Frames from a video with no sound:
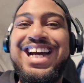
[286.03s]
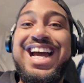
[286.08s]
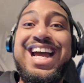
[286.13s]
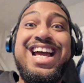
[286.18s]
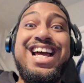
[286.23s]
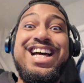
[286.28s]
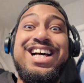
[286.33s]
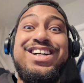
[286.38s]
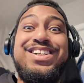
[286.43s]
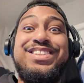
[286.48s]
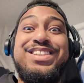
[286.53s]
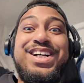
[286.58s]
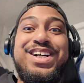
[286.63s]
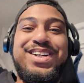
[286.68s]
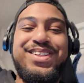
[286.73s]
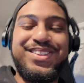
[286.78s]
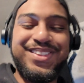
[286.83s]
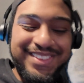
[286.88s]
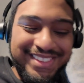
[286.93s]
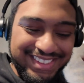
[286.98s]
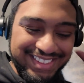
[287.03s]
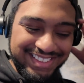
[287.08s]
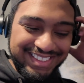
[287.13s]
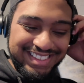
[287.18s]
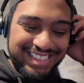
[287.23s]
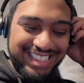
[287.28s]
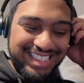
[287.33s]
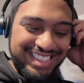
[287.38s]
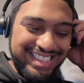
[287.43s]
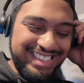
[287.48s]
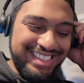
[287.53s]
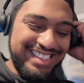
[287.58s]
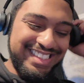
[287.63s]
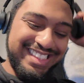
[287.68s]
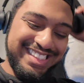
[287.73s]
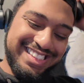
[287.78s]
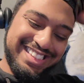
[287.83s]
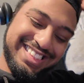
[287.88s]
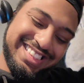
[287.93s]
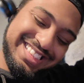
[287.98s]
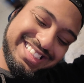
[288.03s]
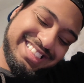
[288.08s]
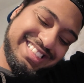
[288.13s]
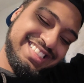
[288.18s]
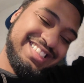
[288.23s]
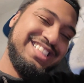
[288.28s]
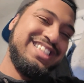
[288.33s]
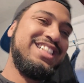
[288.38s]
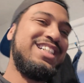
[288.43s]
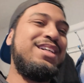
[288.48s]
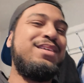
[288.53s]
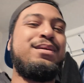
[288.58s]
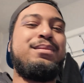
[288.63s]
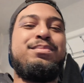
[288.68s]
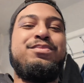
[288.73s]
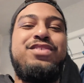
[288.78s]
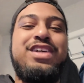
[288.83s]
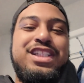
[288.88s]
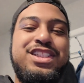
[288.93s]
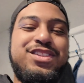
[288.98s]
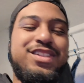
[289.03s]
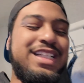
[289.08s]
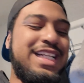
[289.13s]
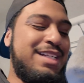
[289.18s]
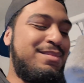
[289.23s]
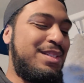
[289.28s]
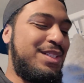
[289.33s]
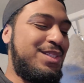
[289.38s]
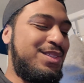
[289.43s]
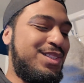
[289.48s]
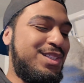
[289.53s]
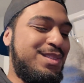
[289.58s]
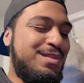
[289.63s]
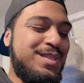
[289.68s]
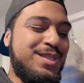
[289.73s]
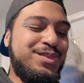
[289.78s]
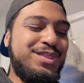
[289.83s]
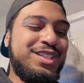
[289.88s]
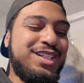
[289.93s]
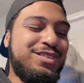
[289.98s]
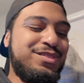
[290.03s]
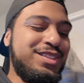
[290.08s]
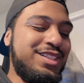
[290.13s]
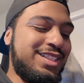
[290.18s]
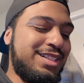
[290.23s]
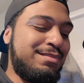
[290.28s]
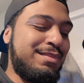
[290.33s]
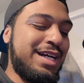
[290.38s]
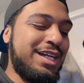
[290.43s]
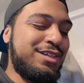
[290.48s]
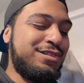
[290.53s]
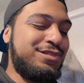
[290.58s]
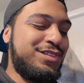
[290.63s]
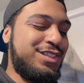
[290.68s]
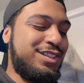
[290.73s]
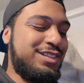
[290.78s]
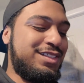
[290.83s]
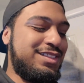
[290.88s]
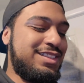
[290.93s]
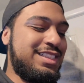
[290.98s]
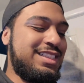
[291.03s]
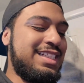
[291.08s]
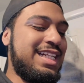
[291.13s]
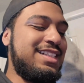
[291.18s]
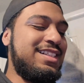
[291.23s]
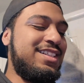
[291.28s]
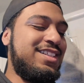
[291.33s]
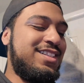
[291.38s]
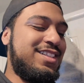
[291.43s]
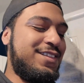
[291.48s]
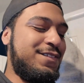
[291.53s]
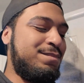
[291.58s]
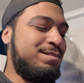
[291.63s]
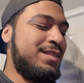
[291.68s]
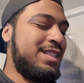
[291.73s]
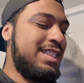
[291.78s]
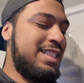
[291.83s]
Hell no. We're a professional gaming YouTuber. We got a microphone, standalone.